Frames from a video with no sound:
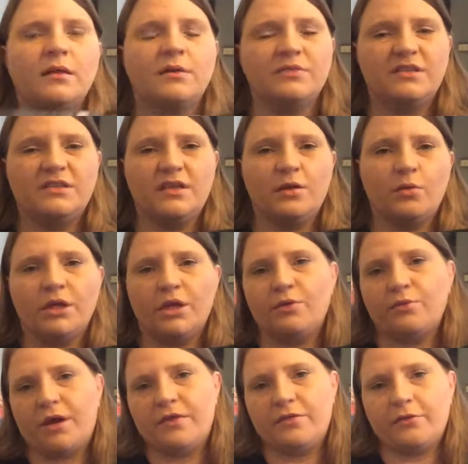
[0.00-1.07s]
That was the only
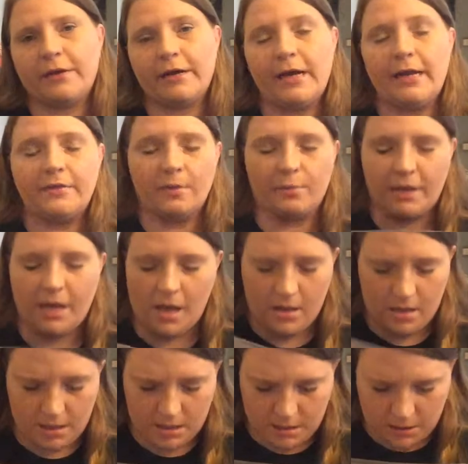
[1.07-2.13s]
gray thread that we
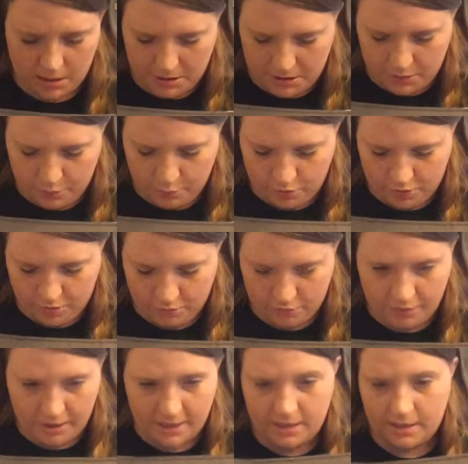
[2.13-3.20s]
had, and it worked out
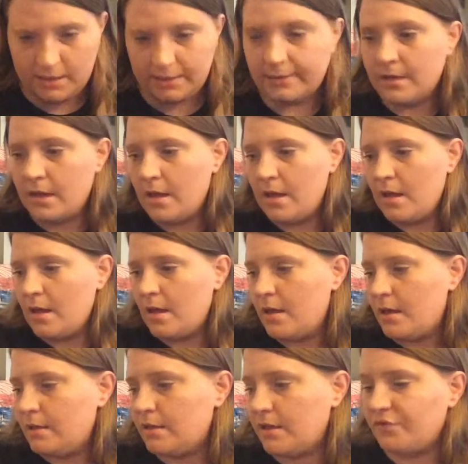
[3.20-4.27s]
great and
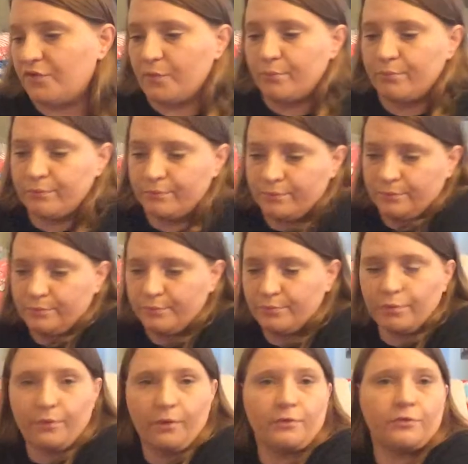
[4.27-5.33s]
never
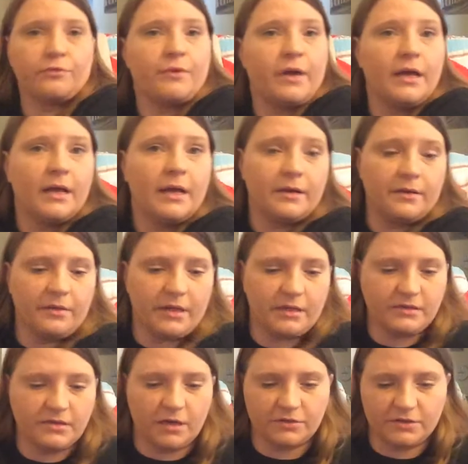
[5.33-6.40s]
broke thread the
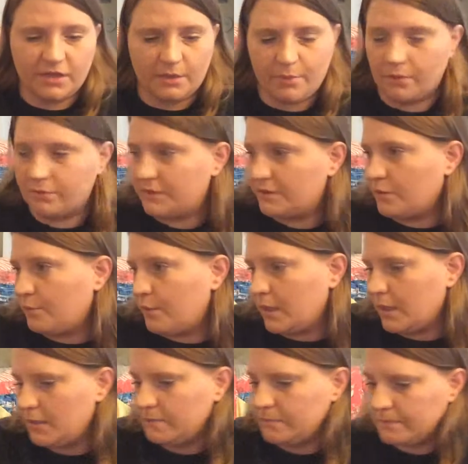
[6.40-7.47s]
entire time I was
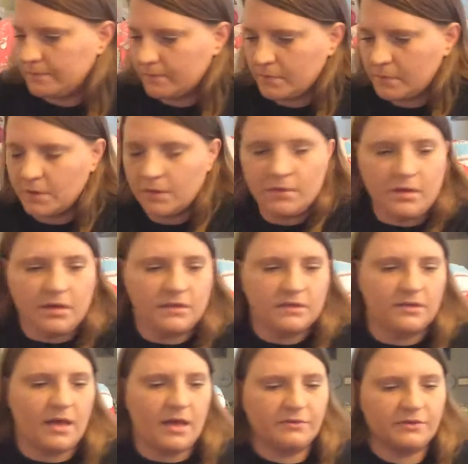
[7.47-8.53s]
sewing it.
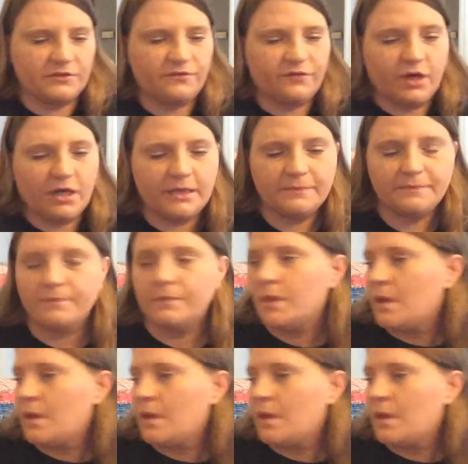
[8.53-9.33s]
So that was fun.